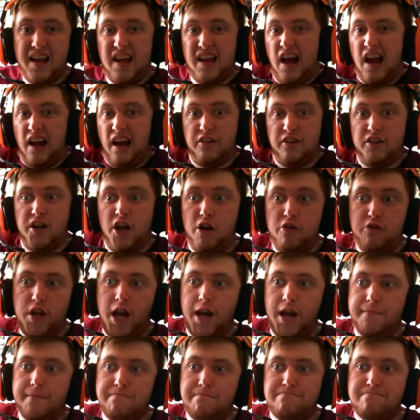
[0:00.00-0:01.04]
I don't know
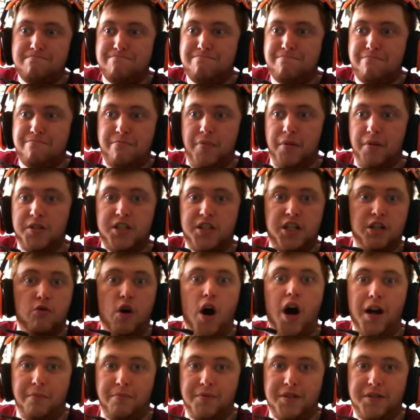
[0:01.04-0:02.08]
yet, but I'm still
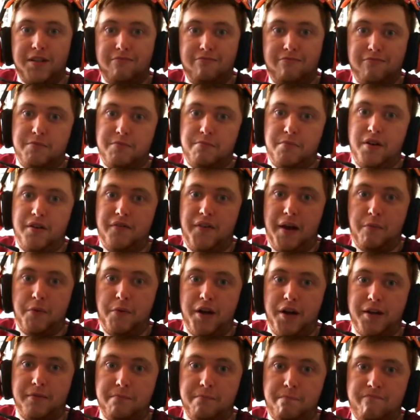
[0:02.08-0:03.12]
hyped. Put it that
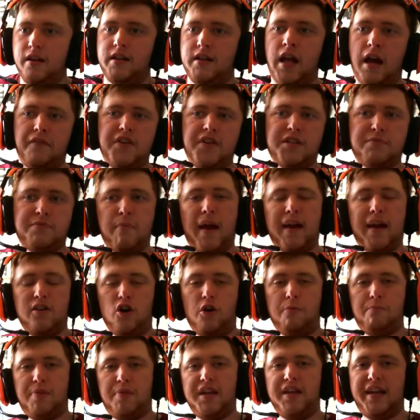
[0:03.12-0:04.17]
way. Now this may
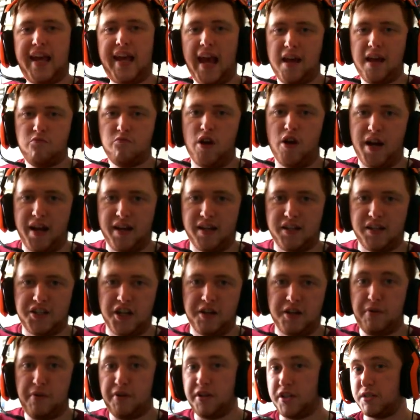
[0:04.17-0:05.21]
not be game
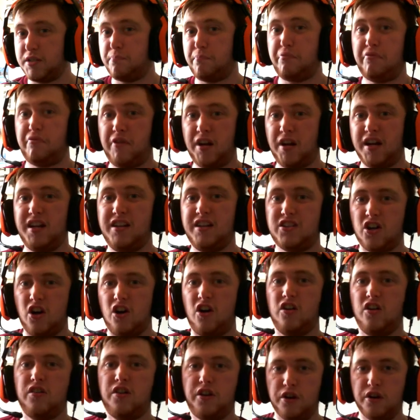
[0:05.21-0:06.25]
related, but it's pretty
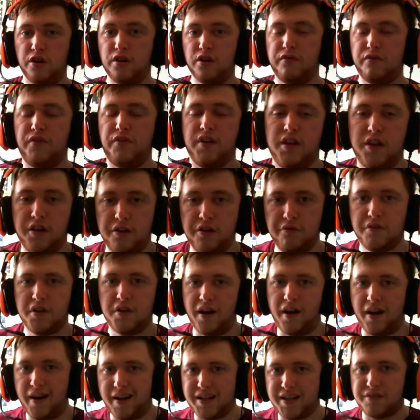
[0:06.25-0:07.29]
darn good for you
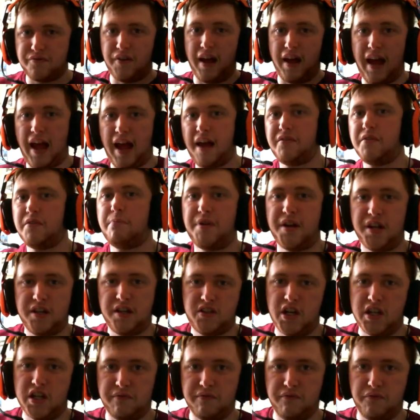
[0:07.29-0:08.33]
guys that have a PlayStation